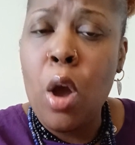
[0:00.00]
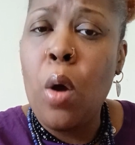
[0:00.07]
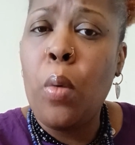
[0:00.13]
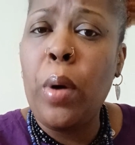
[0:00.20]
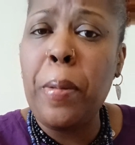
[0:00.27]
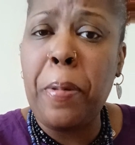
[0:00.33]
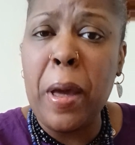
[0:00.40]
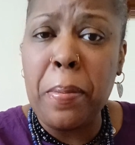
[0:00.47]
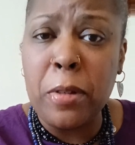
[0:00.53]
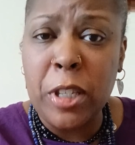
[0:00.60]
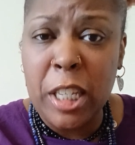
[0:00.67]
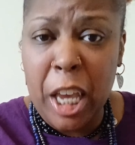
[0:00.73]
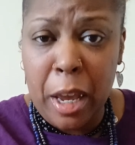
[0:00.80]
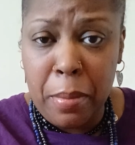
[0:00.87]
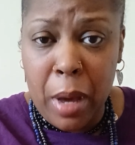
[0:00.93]
When people
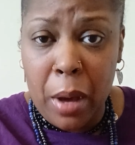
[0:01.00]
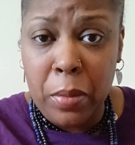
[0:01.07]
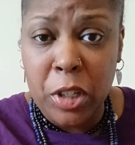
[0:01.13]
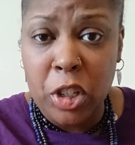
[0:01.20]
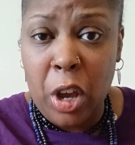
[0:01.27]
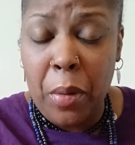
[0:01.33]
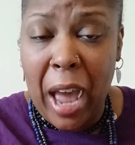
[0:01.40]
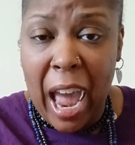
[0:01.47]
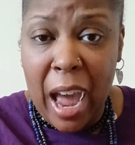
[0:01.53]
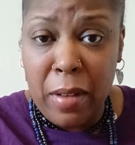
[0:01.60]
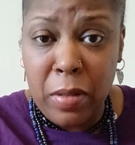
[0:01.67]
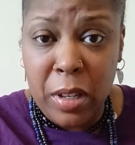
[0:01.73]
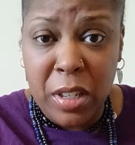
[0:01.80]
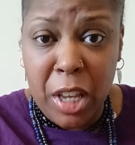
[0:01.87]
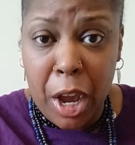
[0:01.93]
team up with your
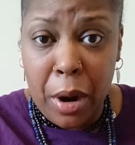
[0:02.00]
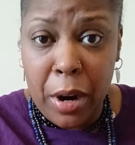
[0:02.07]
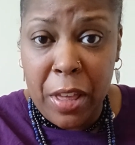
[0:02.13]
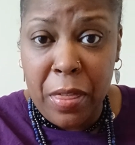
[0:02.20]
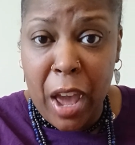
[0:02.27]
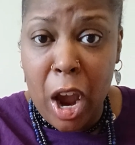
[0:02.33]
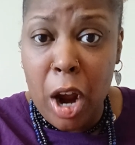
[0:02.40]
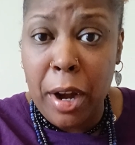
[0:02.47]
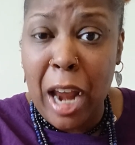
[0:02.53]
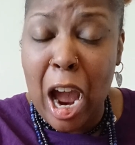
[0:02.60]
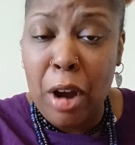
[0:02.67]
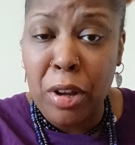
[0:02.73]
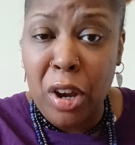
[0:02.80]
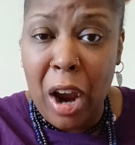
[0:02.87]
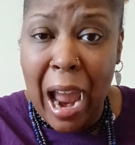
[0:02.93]
adversary, they are
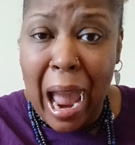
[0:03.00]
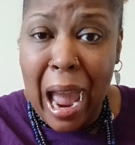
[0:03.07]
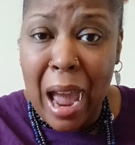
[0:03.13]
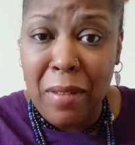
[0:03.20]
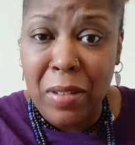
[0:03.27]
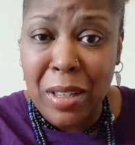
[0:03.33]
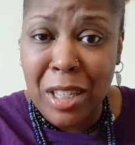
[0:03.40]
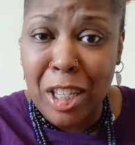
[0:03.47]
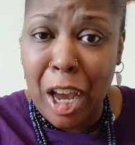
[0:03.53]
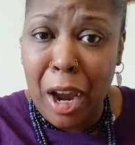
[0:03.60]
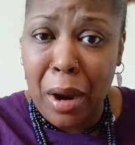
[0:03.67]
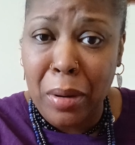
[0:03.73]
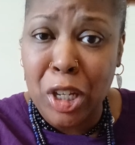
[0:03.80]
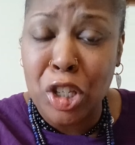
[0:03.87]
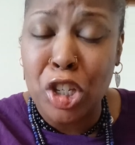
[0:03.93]
now your
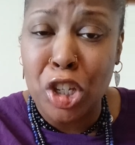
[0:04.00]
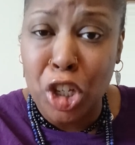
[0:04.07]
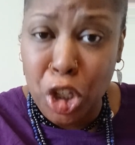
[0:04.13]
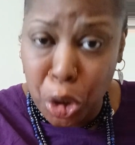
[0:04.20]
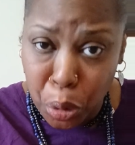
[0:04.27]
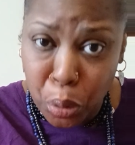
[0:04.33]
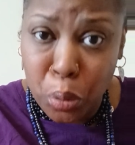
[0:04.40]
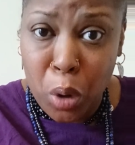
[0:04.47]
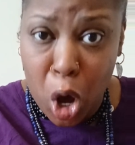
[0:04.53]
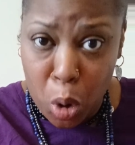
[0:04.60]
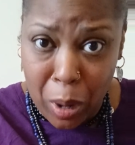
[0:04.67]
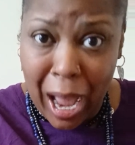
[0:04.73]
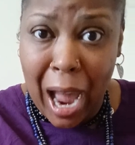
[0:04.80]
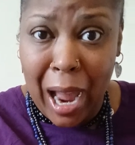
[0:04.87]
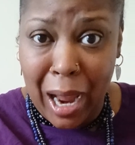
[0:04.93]
adversary too,
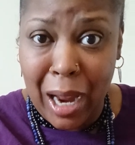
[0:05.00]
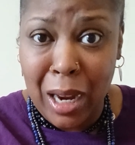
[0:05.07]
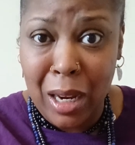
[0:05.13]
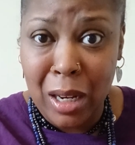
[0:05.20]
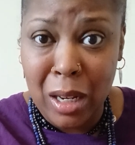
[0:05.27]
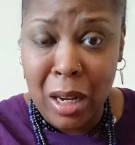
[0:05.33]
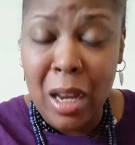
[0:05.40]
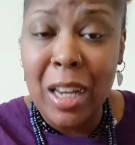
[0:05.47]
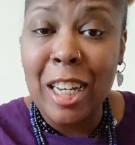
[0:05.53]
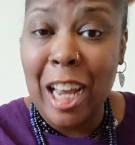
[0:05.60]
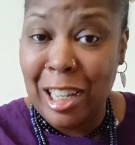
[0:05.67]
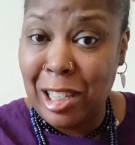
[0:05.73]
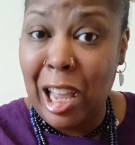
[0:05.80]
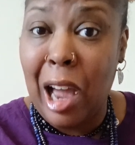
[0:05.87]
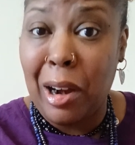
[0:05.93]
okay?
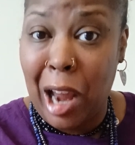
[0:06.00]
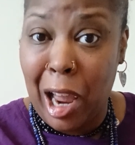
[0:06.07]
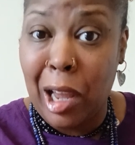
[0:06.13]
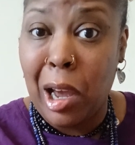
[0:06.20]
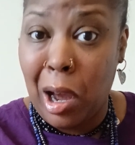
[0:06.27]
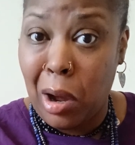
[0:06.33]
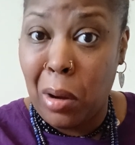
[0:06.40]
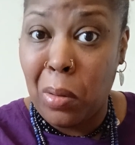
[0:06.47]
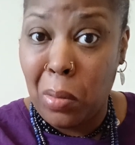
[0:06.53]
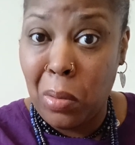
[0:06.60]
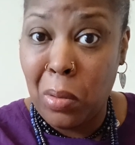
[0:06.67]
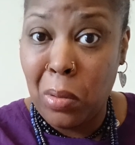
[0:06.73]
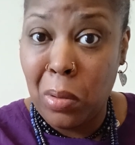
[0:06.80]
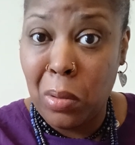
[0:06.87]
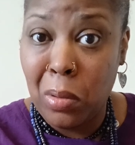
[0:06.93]
That's how that go.
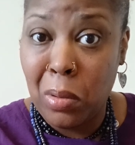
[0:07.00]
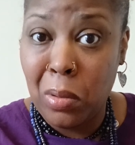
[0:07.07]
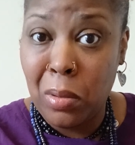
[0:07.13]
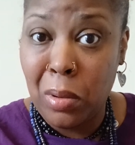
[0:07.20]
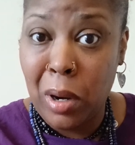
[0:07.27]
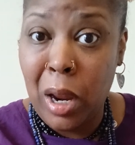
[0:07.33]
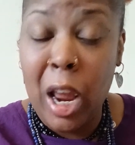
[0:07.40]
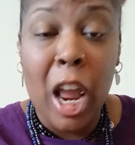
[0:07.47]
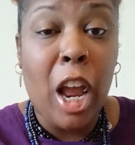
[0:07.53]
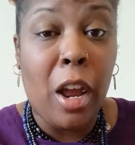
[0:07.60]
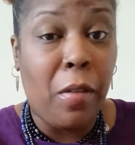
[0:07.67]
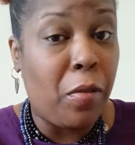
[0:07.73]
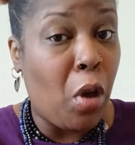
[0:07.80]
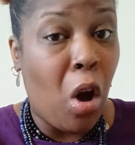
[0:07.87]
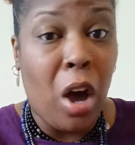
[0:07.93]

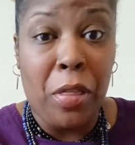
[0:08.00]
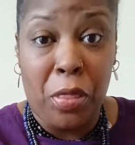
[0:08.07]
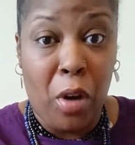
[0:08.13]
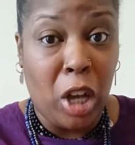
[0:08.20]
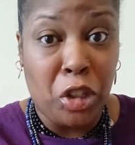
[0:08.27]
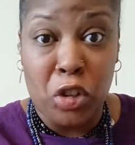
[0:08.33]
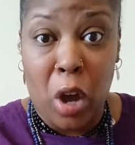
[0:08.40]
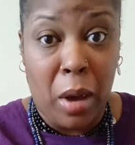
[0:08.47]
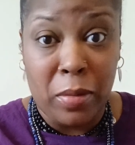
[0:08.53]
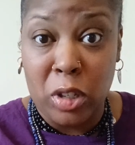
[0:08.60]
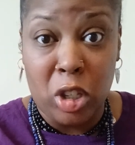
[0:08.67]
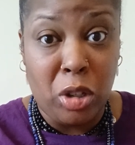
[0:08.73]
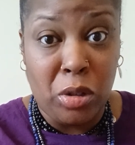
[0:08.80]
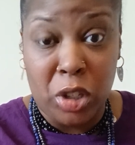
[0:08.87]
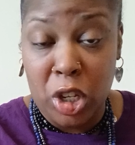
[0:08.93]
If y'all thought y'all was
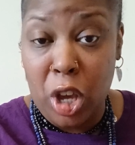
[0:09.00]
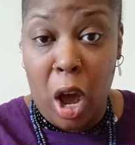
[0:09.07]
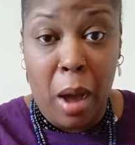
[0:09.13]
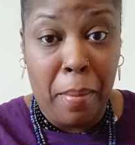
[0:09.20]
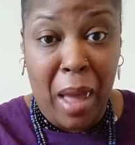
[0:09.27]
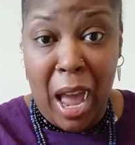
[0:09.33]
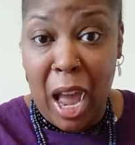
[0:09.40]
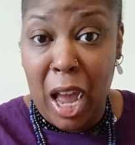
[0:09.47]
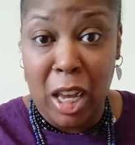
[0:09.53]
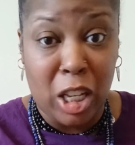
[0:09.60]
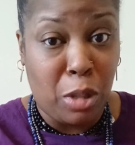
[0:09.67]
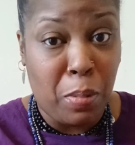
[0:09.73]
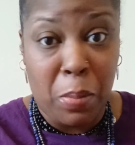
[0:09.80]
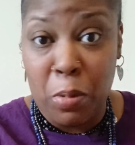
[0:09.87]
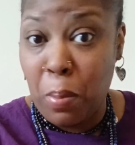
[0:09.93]
losing y'all man
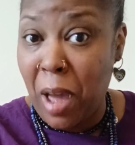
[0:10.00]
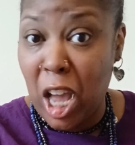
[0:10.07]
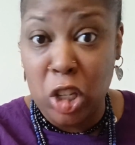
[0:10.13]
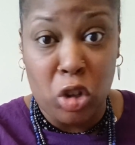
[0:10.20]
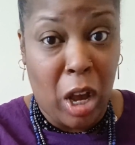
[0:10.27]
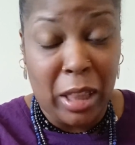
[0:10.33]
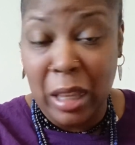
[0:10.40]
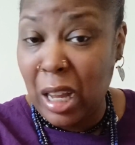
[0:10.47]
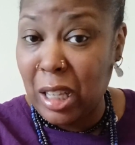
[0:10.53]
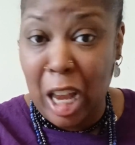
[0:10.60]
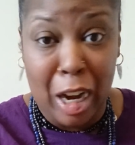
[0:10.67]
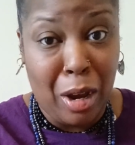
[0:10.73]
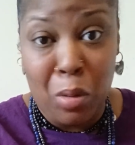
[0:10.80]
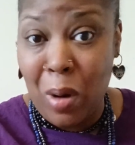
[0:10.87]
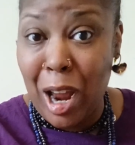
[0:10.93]
because people made y'all think
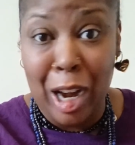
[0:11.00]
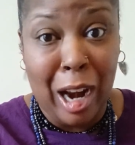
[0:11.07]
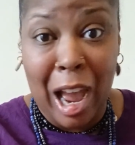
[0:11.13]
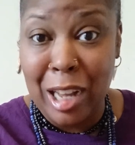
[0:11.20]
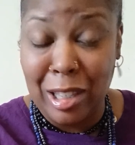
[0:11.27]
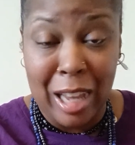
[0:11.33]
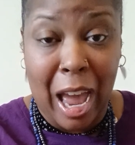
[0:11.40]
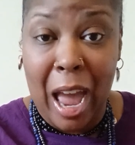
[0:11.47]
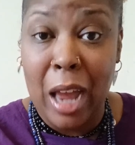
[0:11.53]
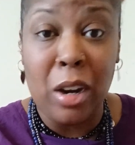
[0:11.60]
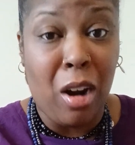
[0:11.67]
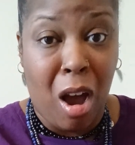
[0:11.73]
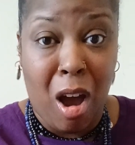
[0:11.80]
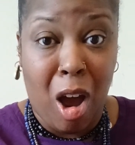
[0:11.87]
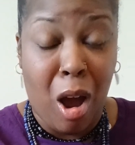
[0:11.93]
that it wasn't like that,
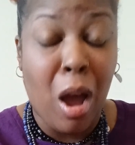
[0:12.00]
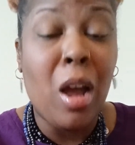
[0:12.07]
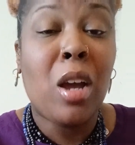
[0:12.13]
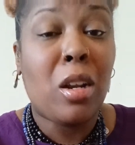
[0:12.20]
nah.